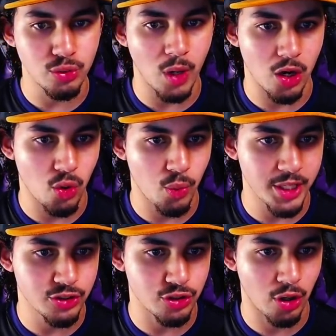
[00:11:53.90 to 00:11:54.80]
a
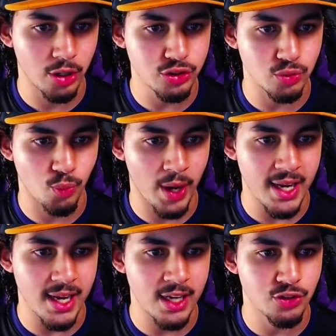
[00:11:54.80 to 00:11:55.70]
Queen charge right
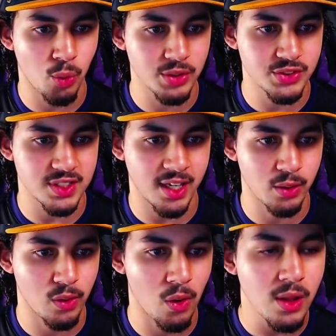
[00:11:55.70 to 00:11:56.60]
in towards the
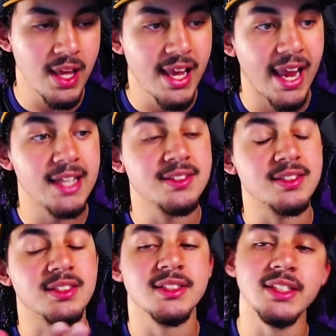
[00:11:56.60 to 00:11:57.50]
Town Hall and
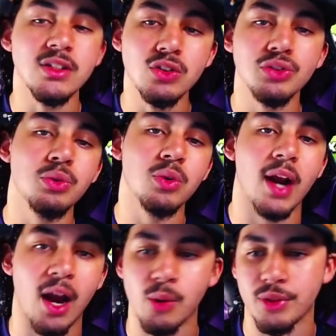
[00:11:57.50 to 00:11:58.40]
still lure
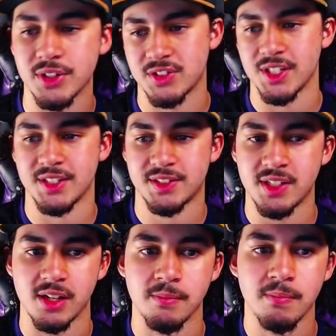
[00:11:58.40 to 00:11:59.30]
out the CC.